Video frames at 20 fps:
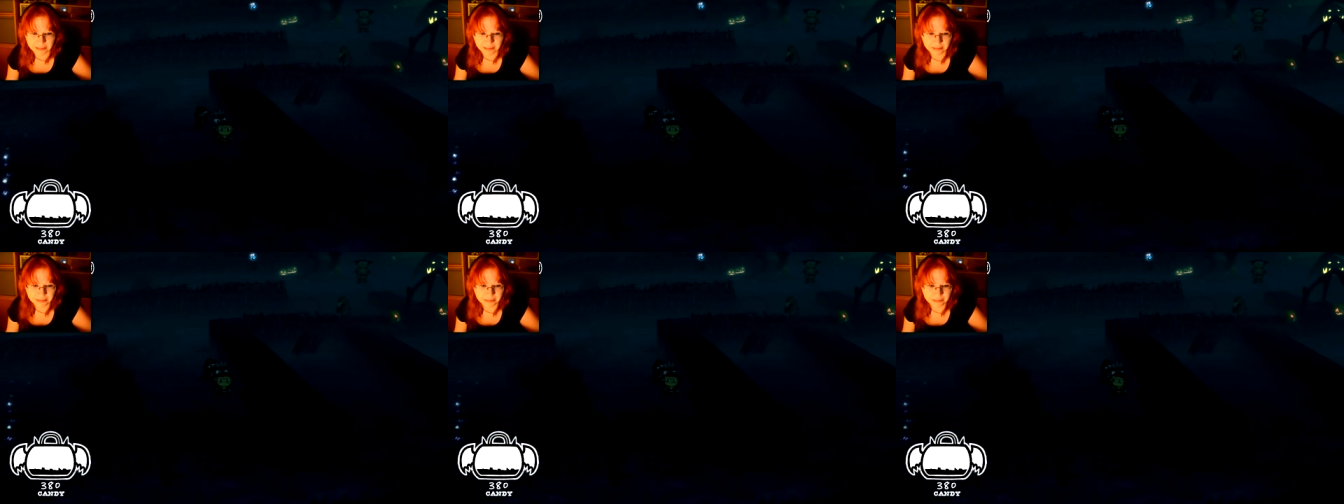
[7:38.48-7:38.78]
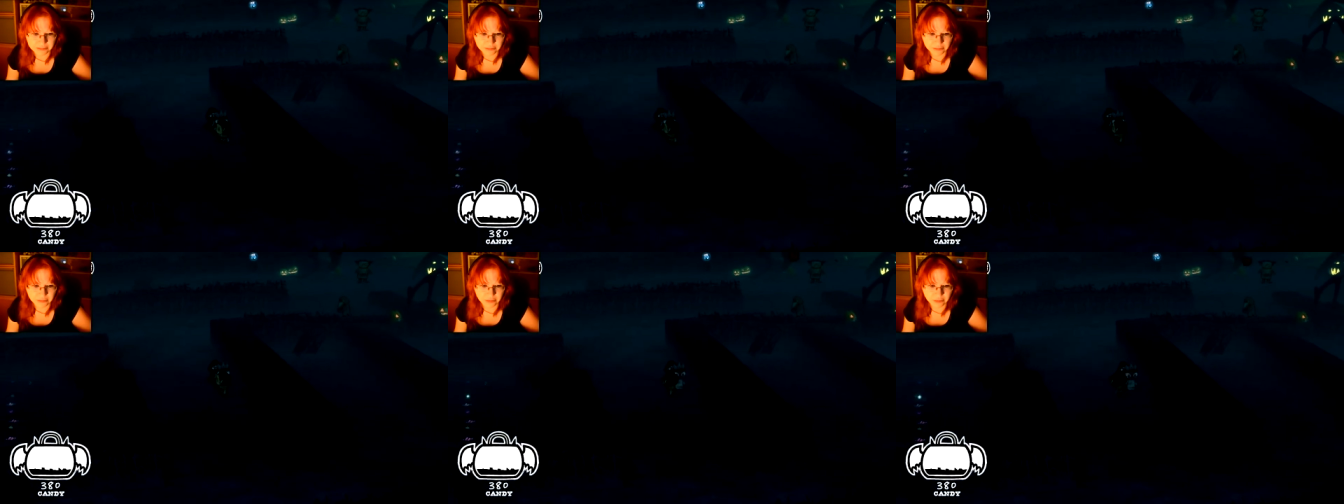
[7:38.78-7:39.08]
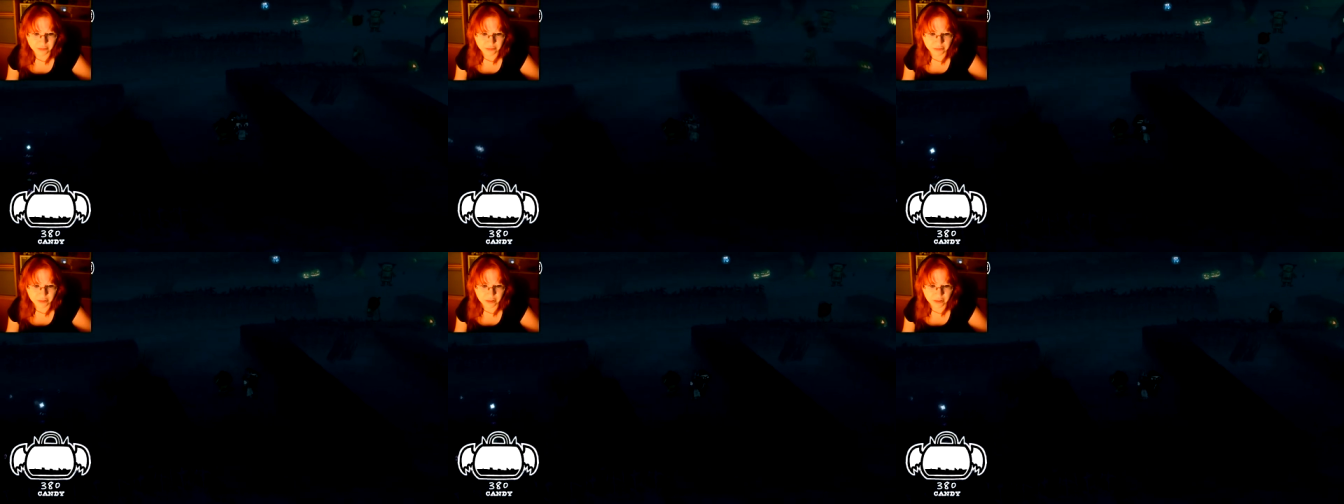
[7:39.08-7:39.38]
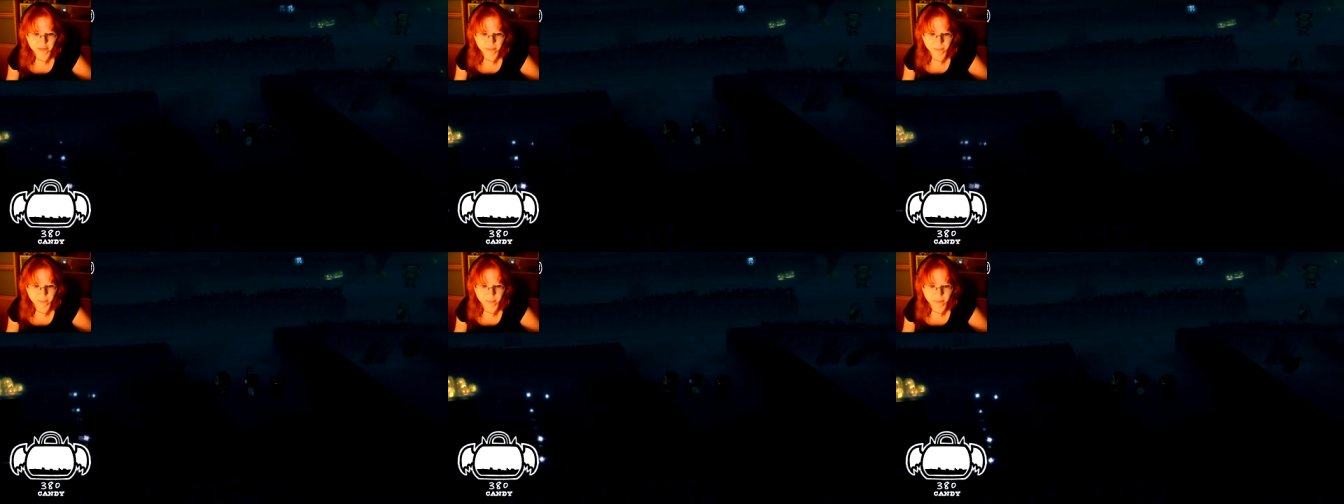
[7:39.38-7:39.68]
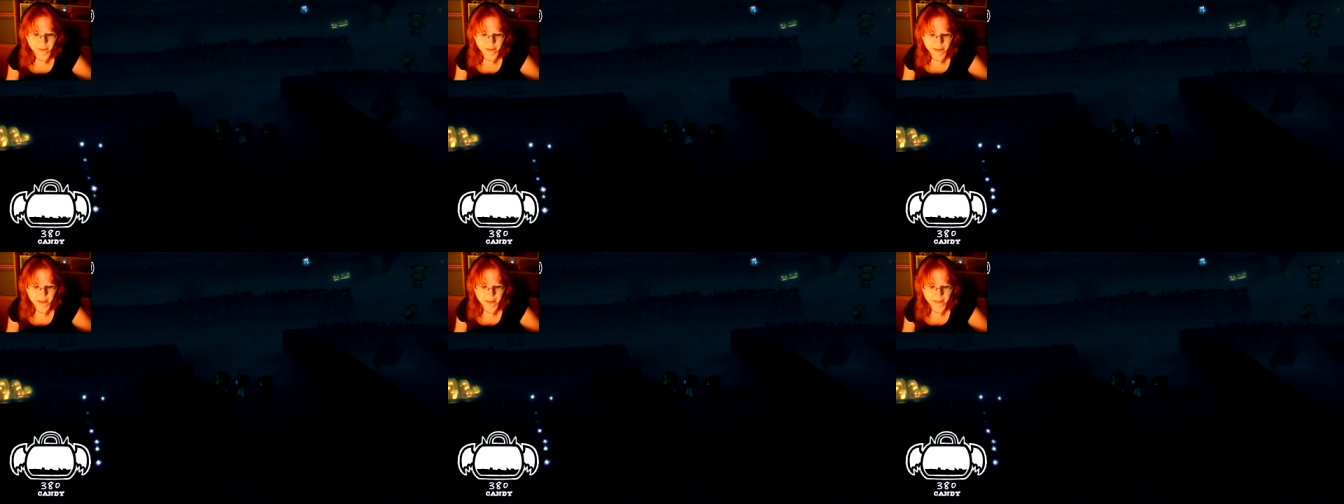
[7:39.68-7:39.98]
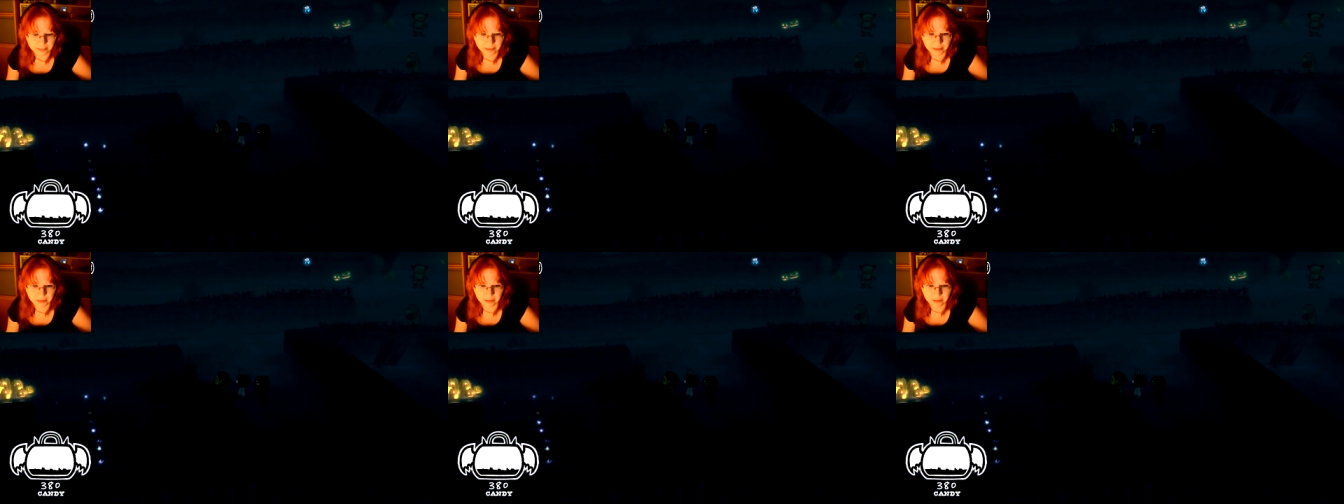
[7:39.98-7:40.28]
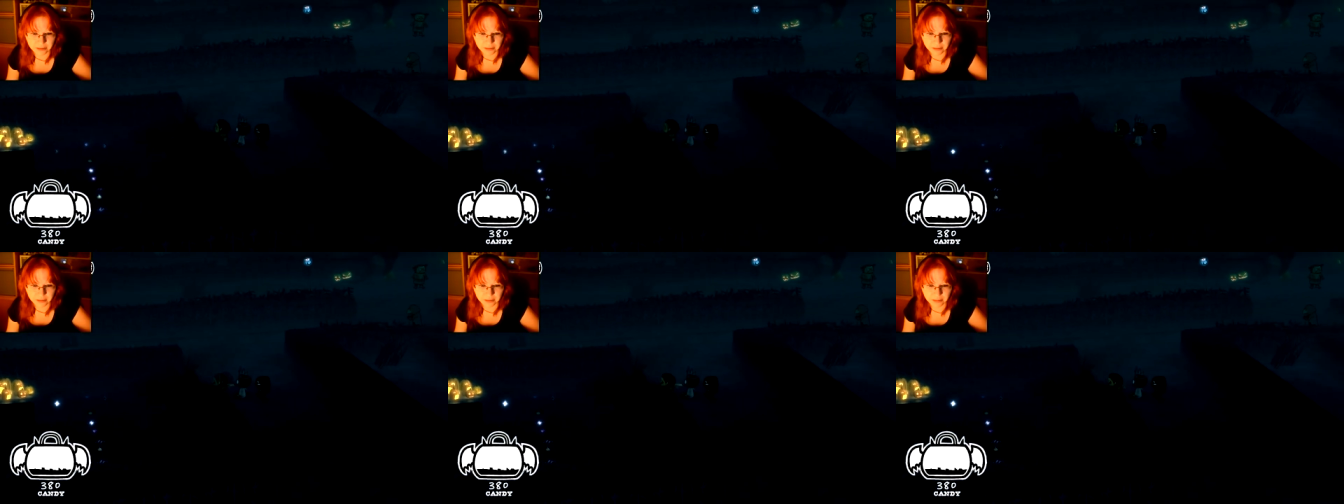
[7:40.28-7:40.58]
he is Dortera's
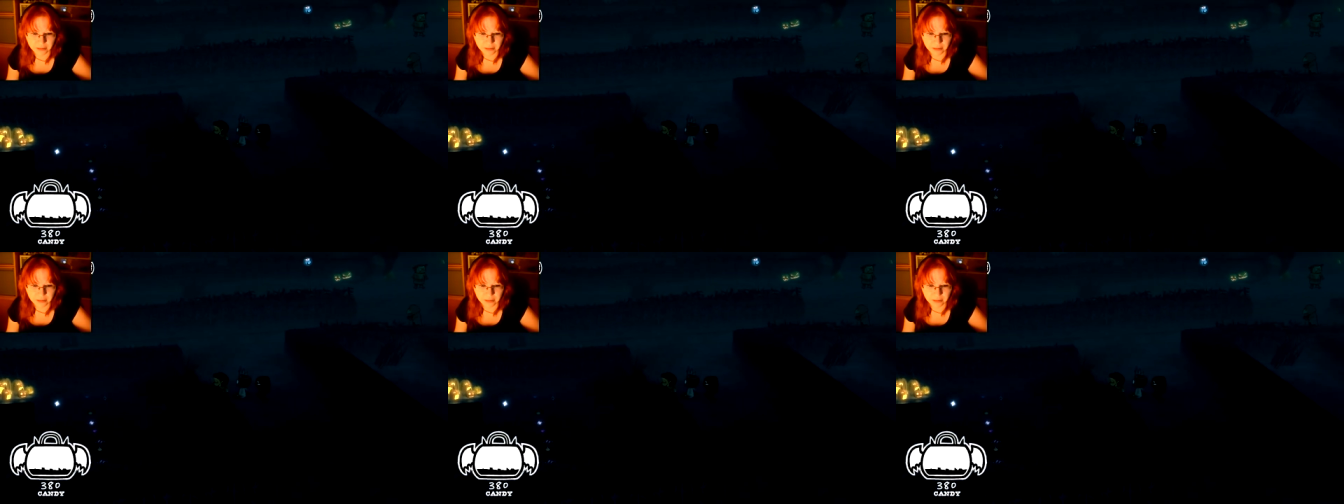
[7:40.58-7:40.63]
brother.